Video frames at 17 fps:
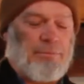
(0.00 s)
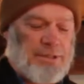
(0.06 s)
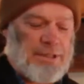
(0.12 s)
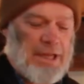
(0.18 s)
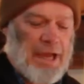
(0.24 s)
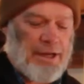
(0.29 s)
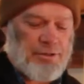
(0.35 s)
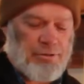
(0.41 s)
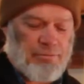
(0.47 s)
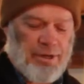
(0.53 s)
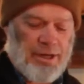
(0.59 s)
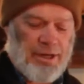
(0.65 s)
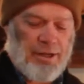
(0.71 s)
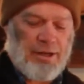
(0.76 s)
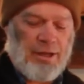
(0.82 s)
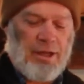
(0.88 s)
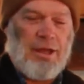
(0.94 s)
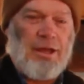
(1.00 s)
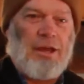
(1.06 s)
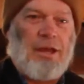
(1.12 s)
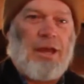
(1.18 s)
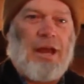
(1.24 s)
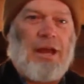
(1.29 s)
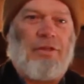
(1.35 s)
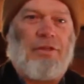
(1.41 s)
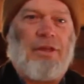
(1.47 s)
saturated
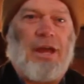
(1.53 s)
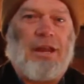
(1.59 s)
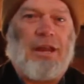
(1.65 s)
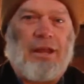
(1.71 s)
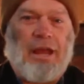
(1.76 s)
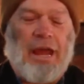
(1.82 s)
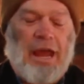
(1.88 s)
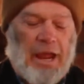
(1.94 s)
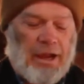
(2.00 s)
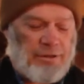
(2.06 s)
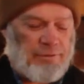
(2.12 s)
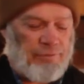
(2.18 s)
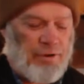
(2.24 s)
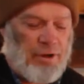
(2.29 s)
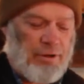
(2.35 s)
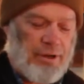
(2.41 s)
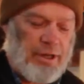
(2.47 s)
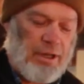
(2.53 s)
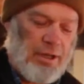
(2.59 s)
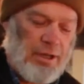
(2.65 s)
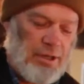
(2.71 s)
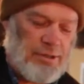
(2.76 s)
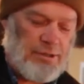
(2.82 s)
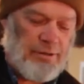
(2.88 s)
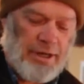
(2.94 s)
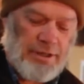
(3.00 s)
and then it acts very
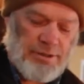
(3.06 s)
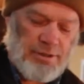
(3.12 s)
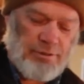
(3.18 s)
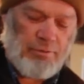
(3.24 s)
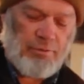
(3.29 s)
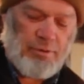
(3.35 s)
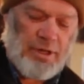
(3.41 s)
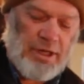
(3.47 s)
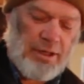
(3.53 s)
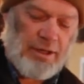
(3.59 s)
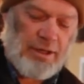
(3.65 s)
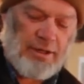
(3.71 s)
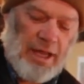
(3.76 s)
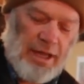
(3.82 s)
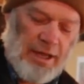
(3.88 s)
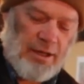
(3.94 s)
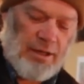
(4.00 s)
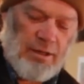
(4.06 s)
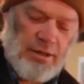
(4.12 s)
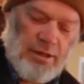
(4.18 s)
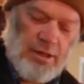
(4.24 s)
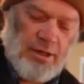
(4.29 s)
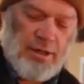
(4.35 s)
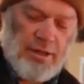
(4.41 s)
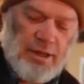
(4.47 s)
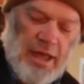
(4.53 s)
strange. So you need to take
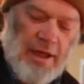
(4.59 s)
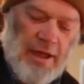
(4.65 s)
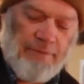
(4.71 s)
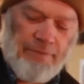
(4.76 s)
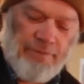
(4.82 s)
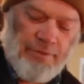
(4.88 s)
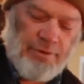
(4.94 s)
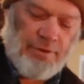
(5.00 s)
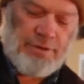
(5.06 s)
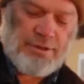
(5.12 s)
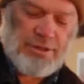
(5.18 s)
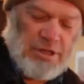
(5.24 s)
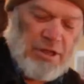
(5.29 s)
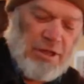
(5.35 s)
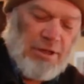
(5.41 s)
that first,